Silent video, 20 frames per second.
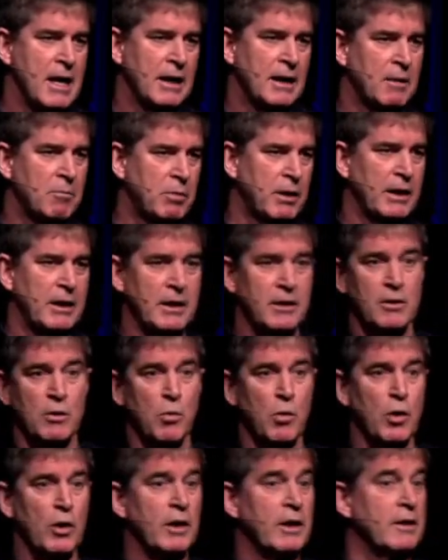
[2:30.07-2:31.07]
and completing
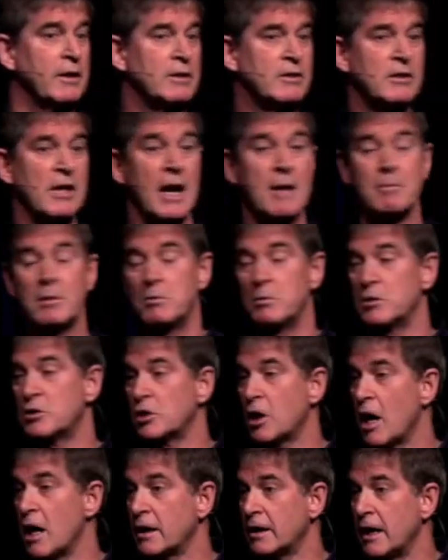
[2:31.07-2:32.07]
the work and assignment
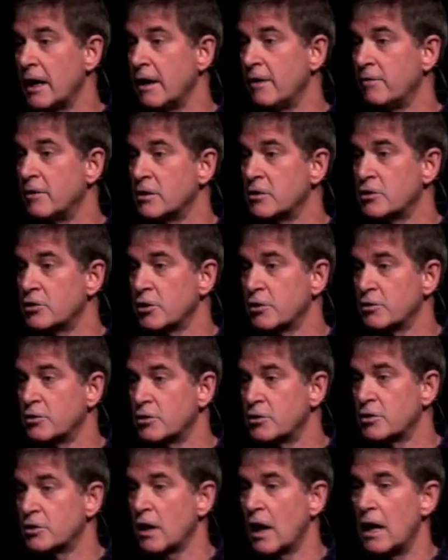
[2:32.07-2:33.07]
which God gave this
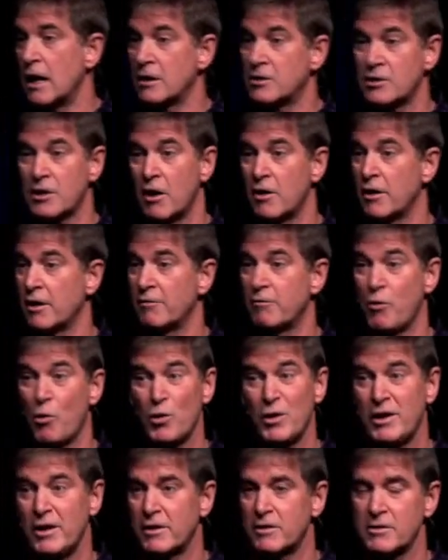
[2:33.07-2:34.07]
church uh, starting
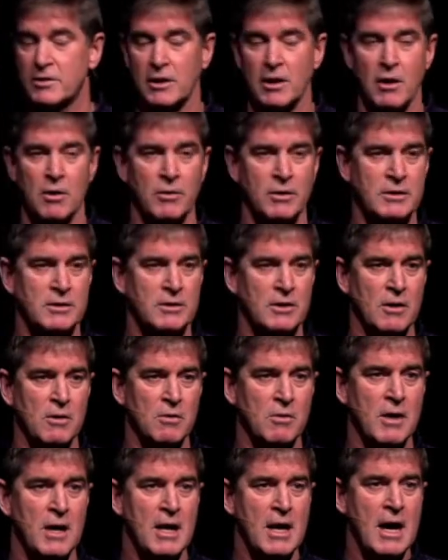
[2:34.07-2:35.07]
40 years ago. And
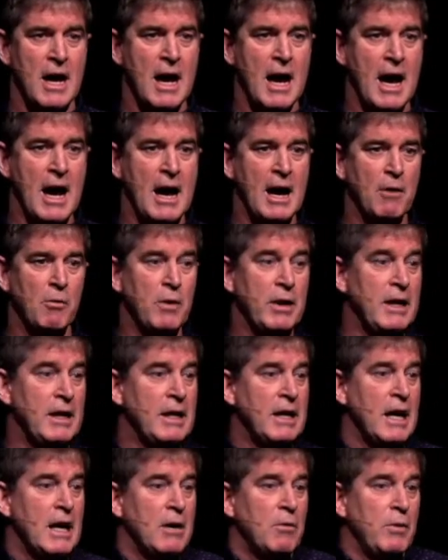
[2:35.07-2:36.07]
so uh,
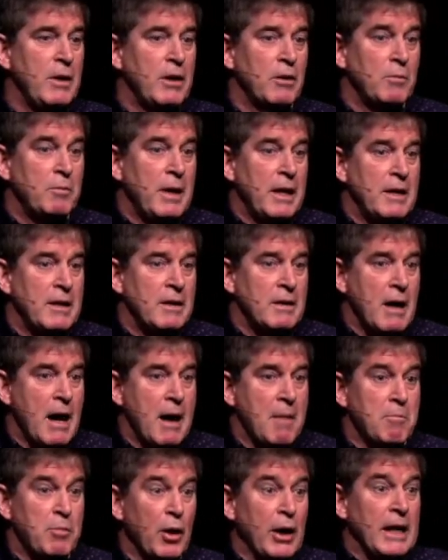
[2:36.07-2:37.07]
we, we have been
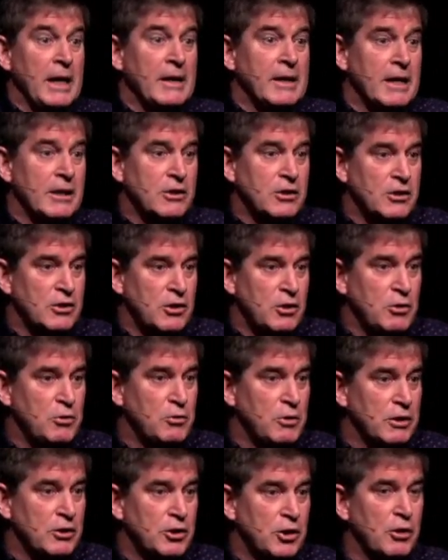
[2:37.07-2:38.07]
uh, bringing this
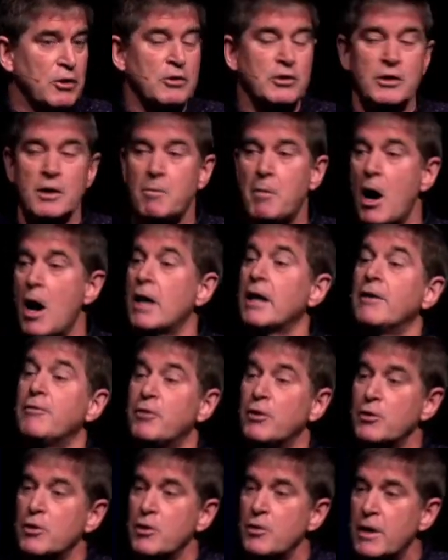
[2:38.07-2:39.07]
to the church and the body.
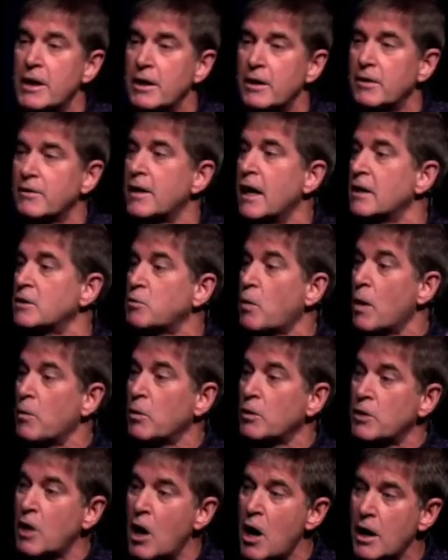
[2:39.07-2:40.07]
If you're new here, that's why
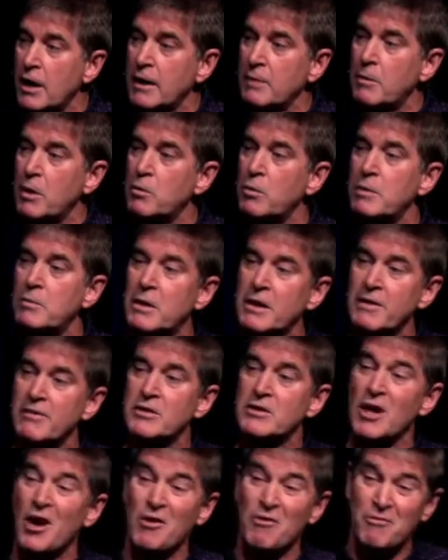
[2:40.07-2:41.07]
we're talking about. We
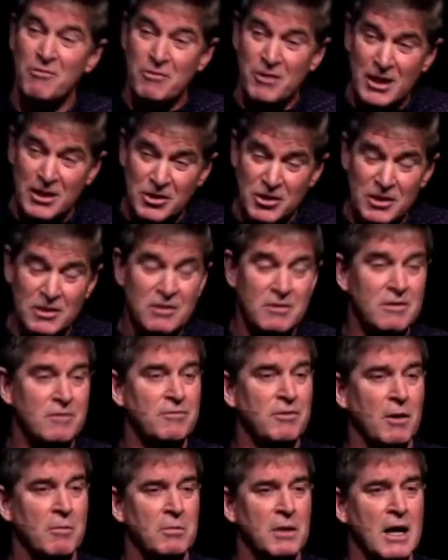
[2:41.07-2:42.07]
believe it's our
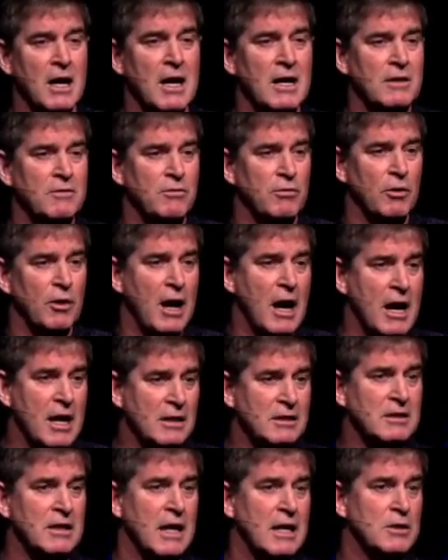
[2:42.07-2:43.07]
vision from God for
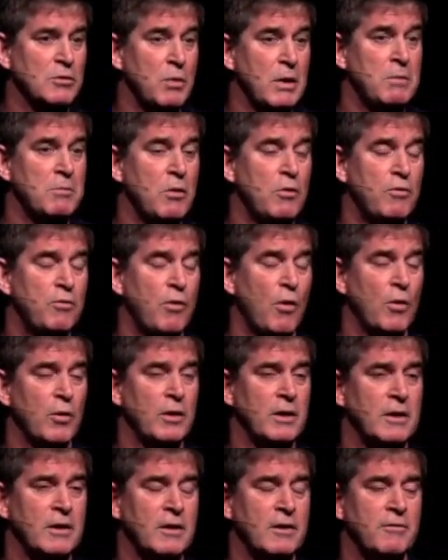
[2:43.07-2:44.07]
us as we move
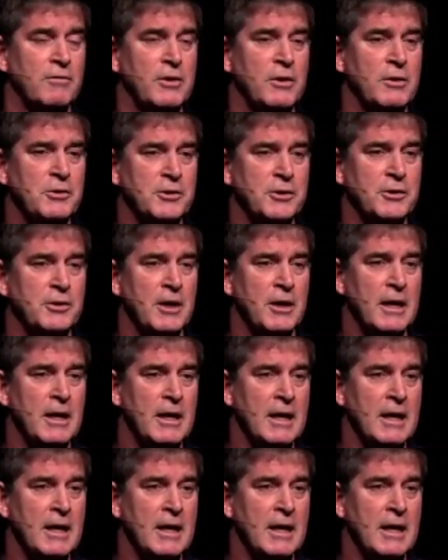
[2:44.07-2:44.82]
forward into the future.